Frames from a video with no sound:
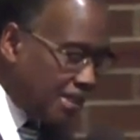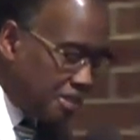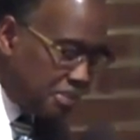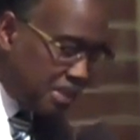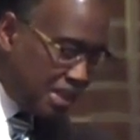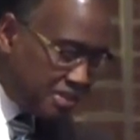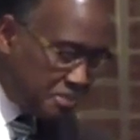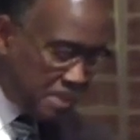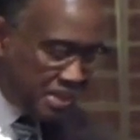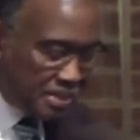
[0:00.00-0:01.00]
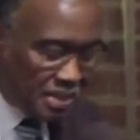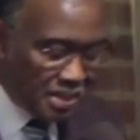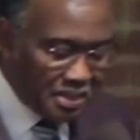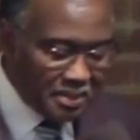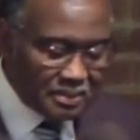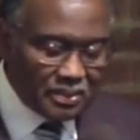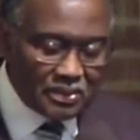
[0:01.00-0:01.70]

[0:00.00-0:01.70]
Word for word: he began to make it clear